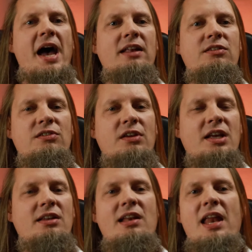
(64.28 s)
pads,
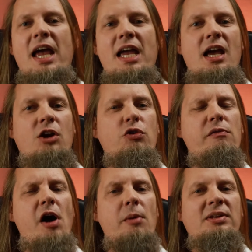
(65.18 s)
delay and
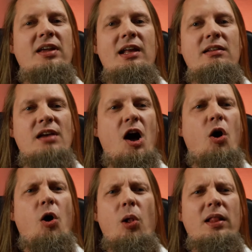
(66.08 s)
reverb tails are
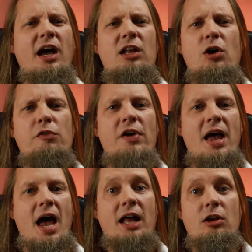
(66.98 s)
all cut
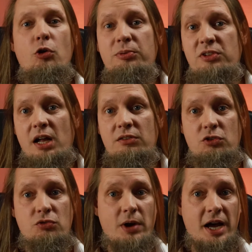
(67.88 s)
off and the loop
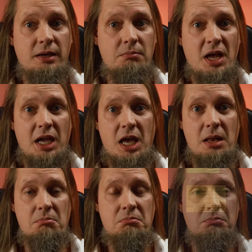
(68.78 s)
starts dry again.